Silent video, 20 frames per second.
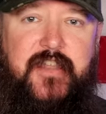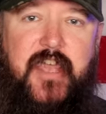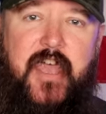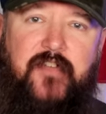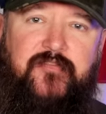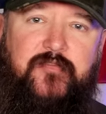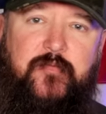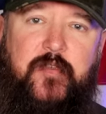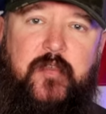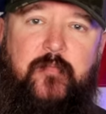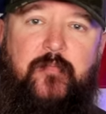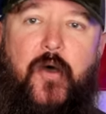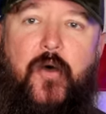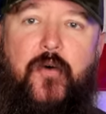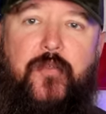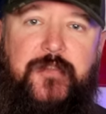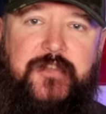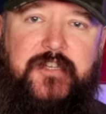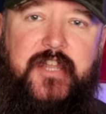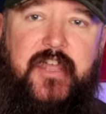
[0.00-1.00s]
they have to be
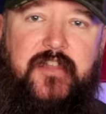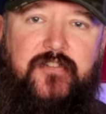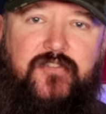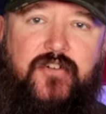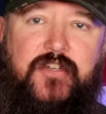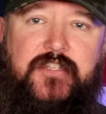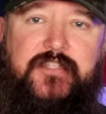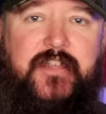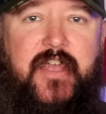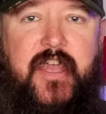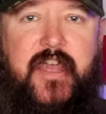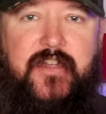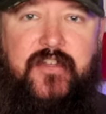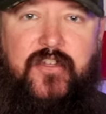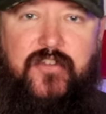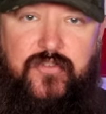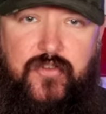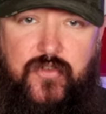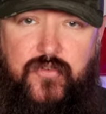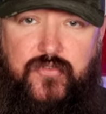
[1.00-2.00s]
both dangerous and
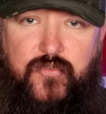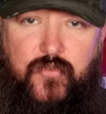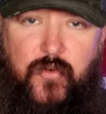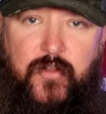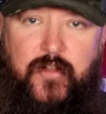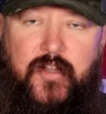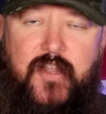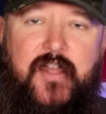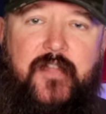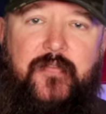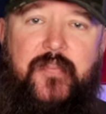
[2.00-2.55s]
unusual.